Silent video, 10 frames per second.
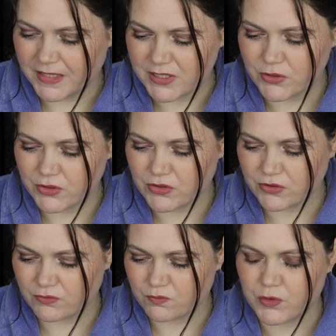this
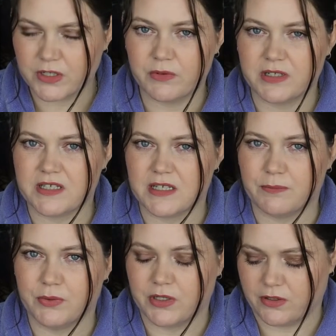looks really, really
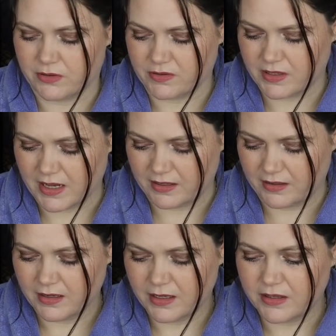simple to use.
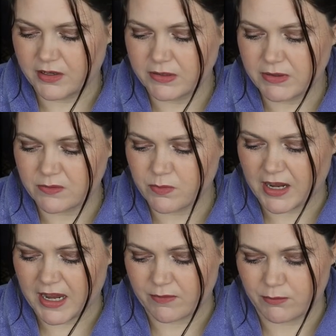And the only reason why
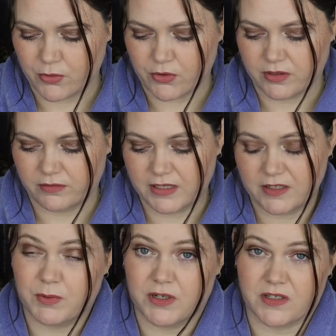I haven't brought it
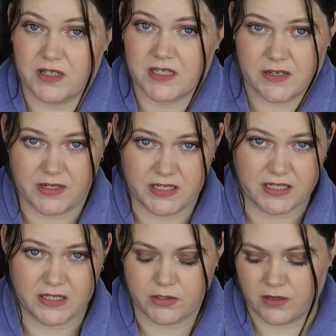is because it's
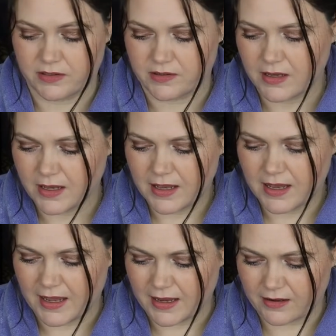$76,
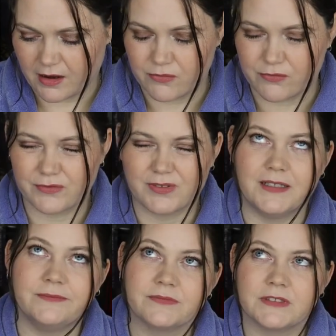and
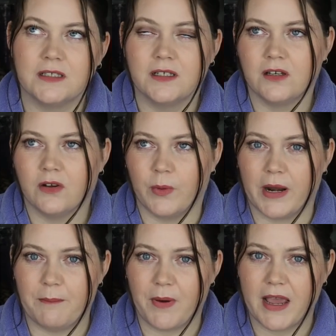
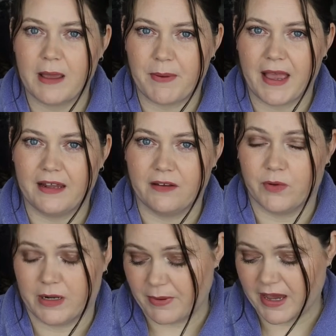when I buy a palette,
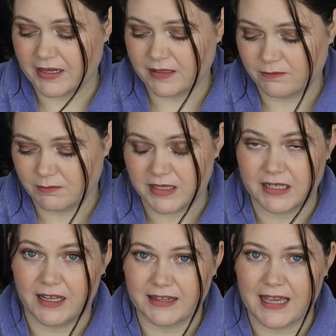when I pay
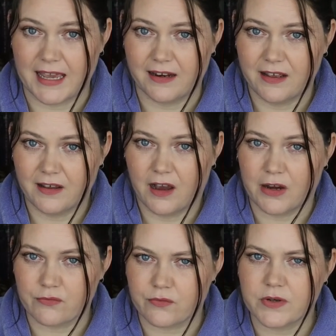money like that,
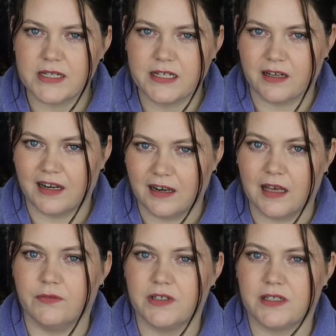I've really got to
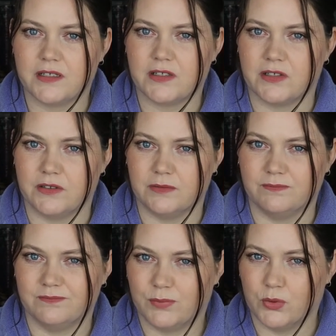love it to
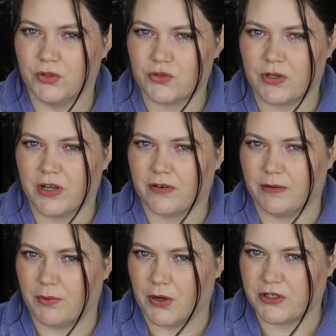pull the trigger
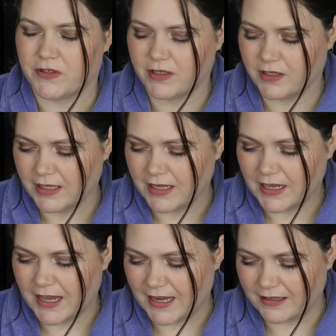and purchase it.
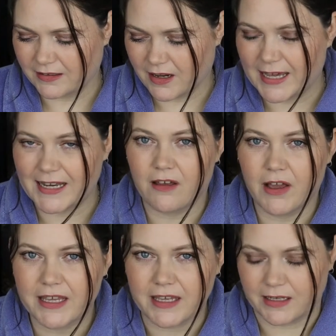And I
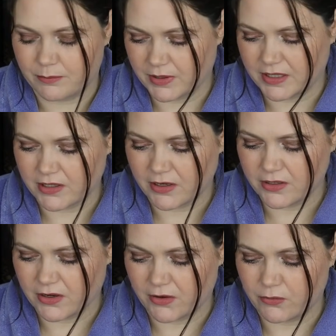like it, but I
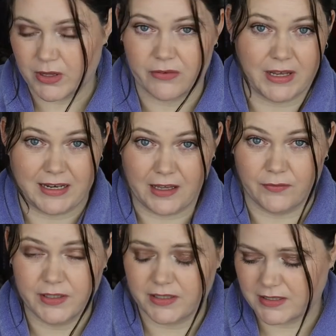don't know whether I
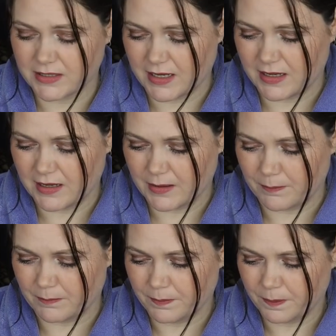love it.
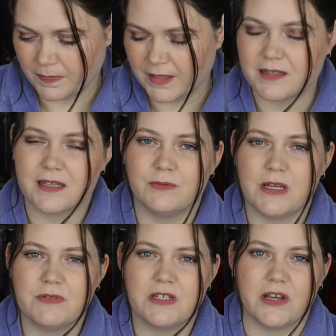And
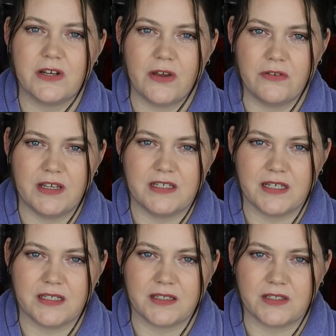sometimes you don't know these
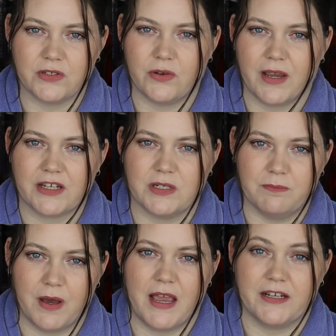things until you actually
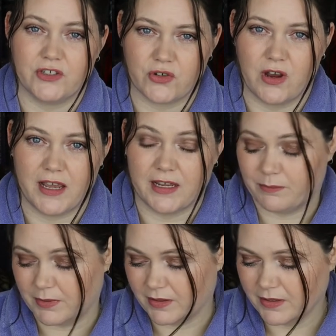buy it and try it,
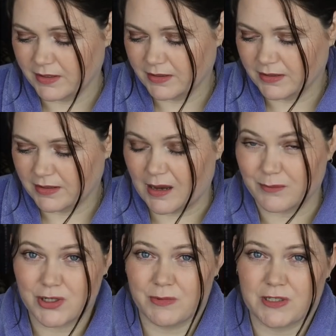but
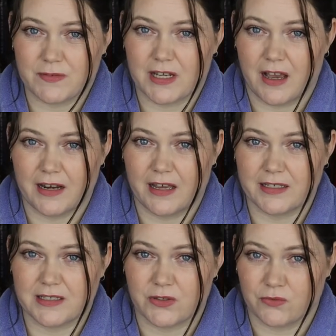I'm too much of a tight
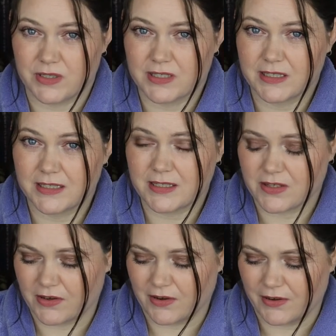ass to risk it,
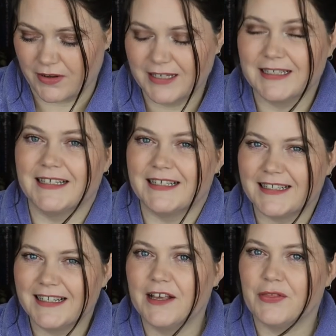so
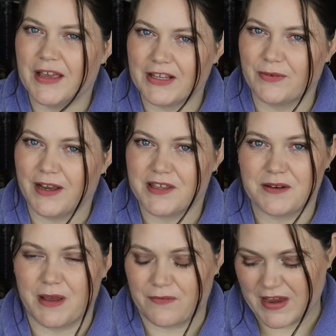that's why it's
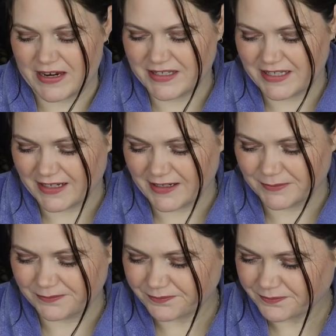in my fantasy cart.